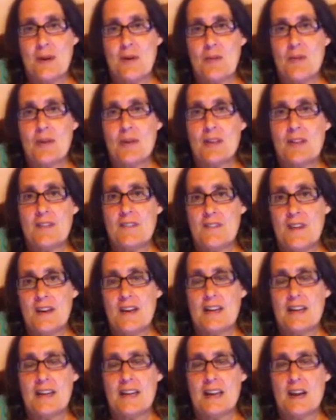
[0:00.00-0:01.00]
I really
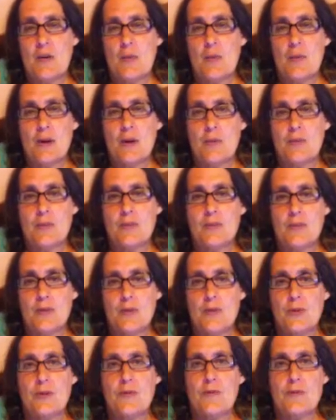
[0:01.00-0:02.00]
finding out what it was
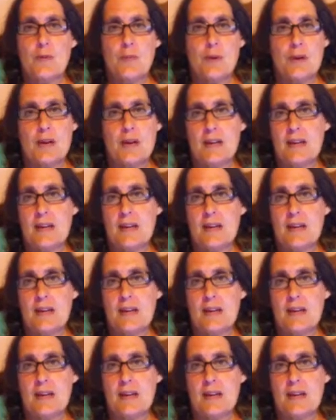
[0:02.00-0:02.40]
doing for me.